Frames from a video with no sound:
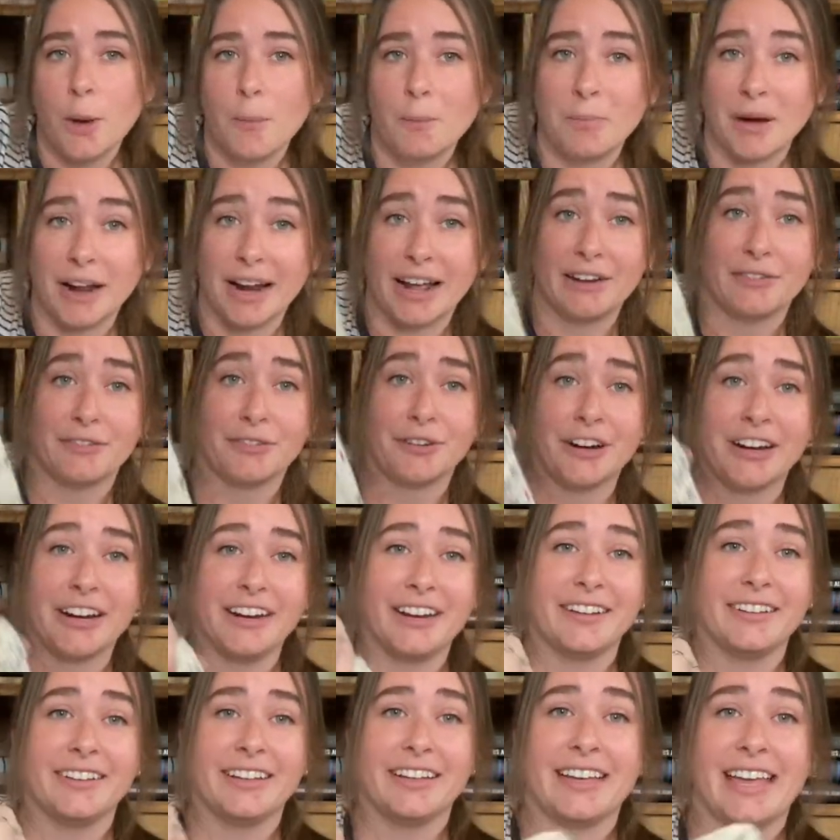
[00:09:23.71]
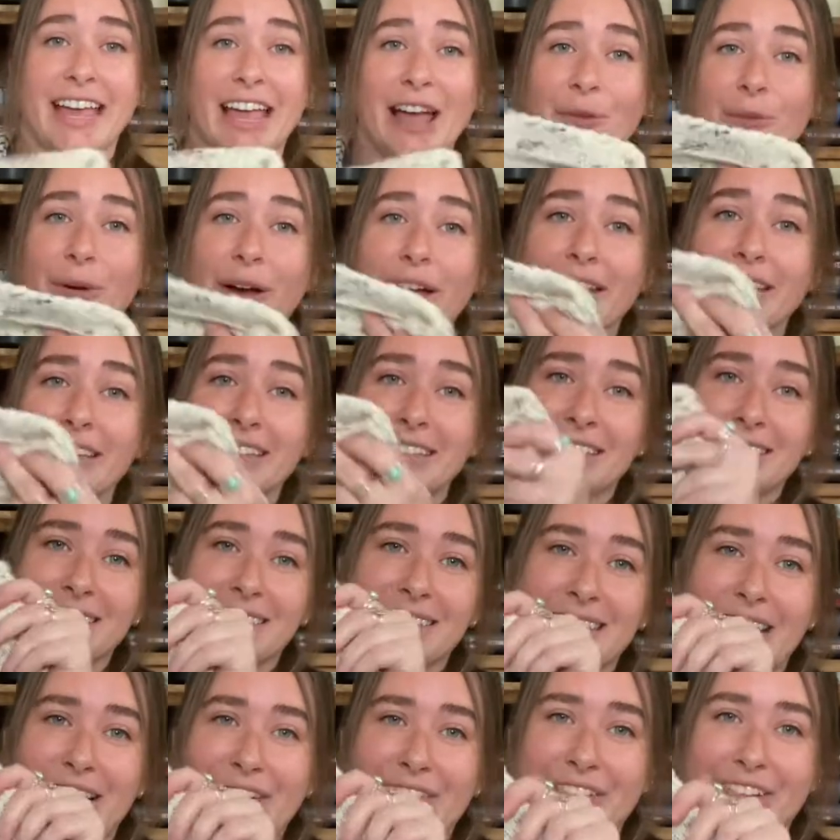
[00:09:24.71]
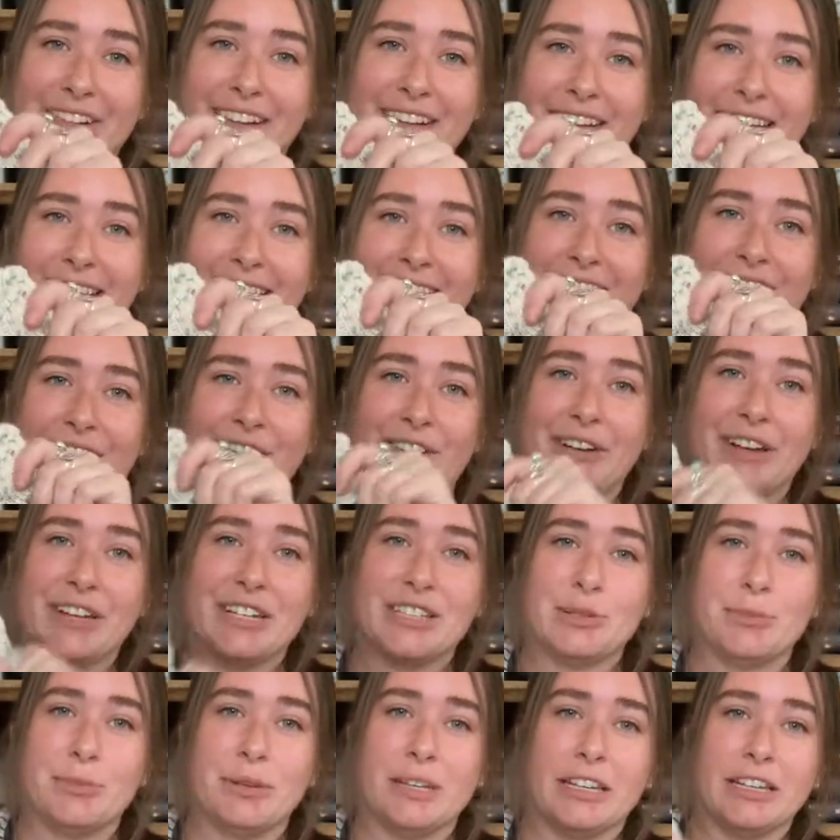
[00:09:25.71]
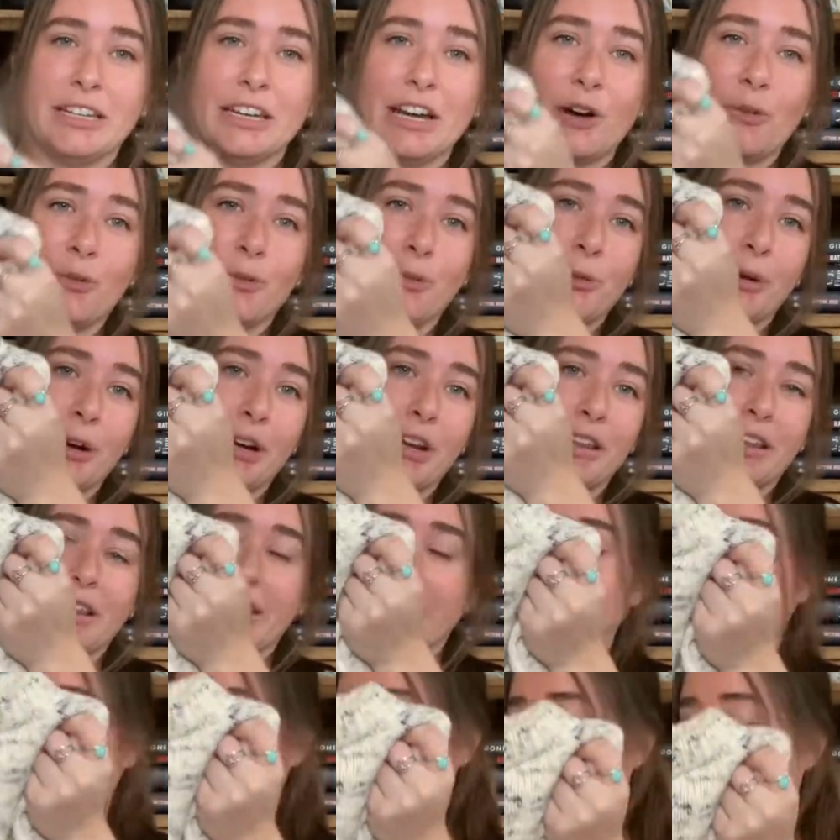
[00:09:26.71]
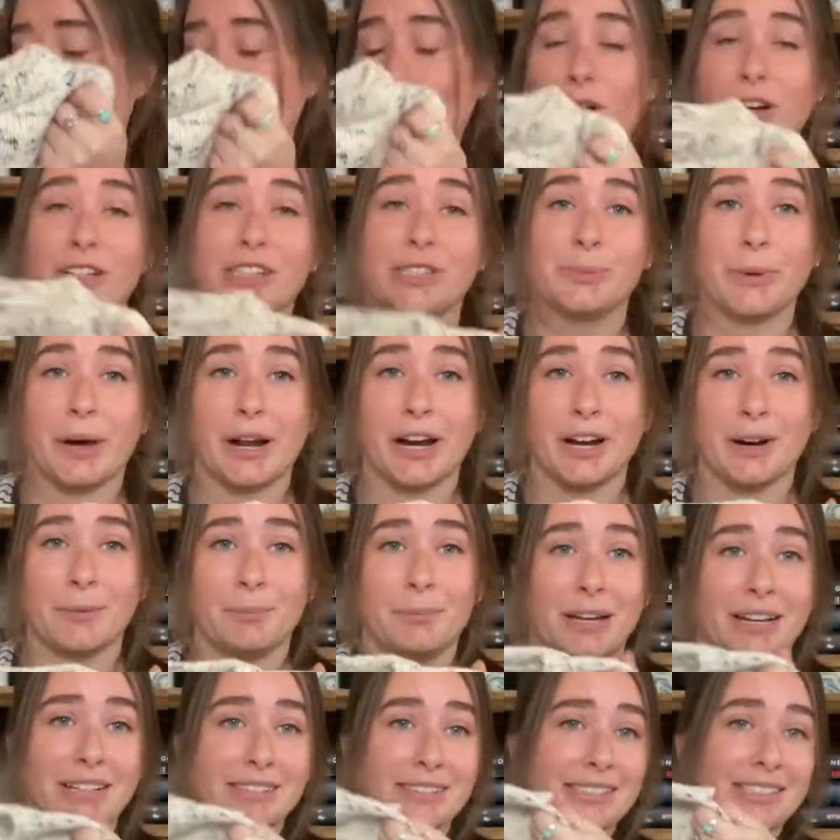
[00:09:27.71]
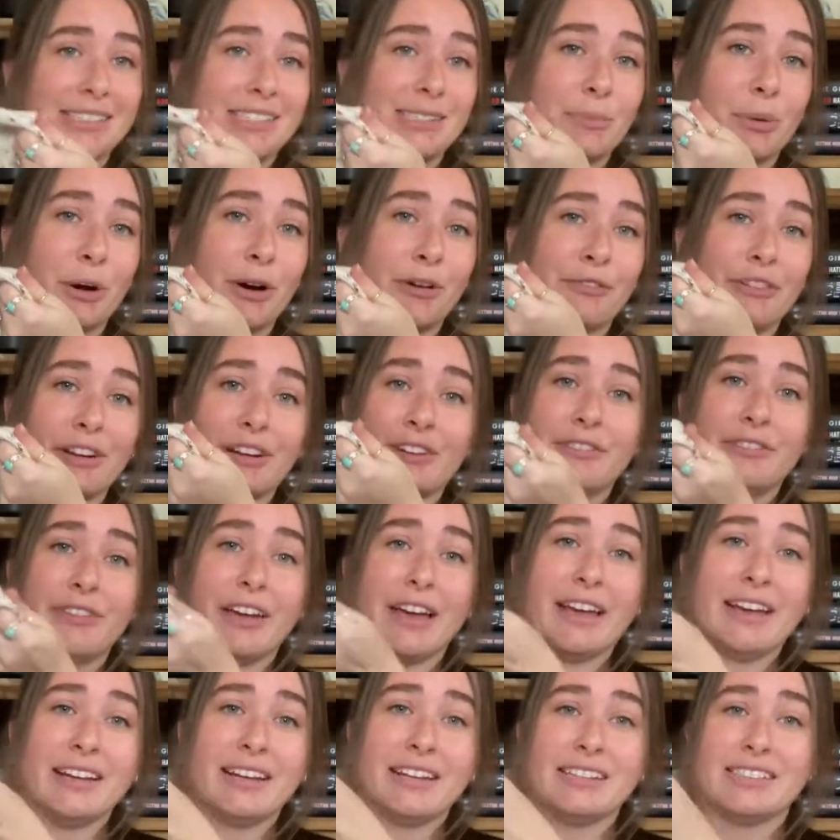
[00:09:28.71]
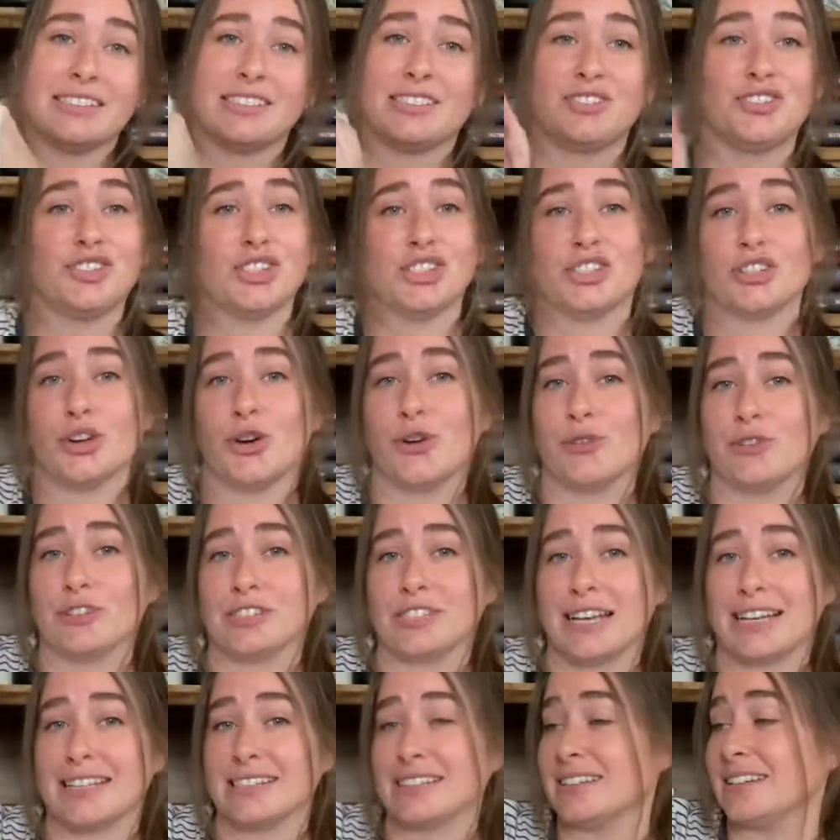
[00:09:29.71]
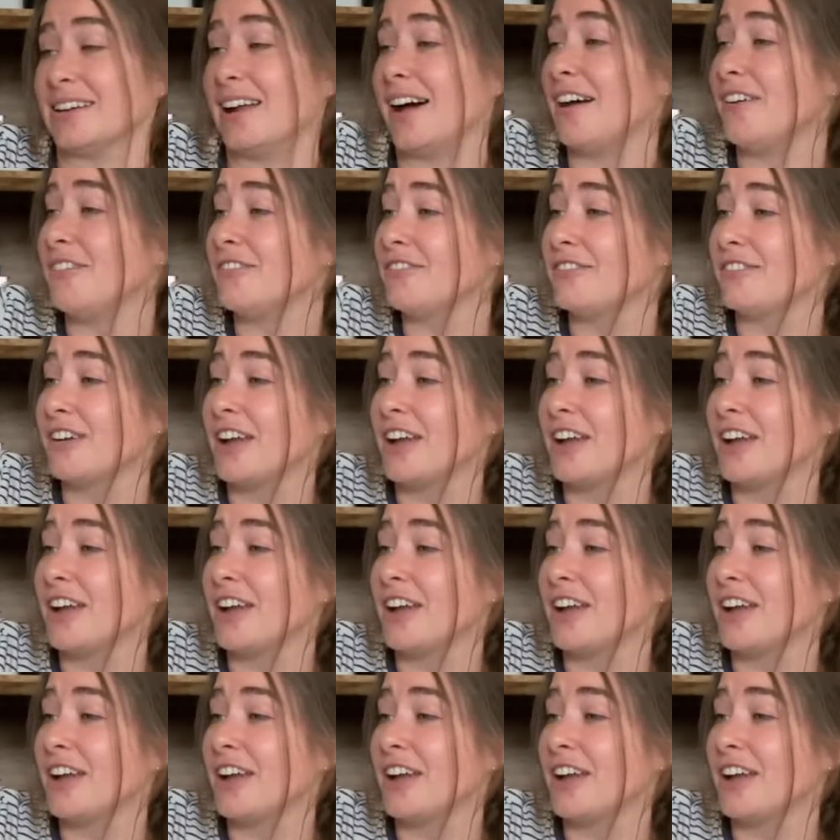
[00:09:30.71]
But I really can't wait. This is definitely going to be a really worn sweater because it's the perfect fit. It's just oversized enough.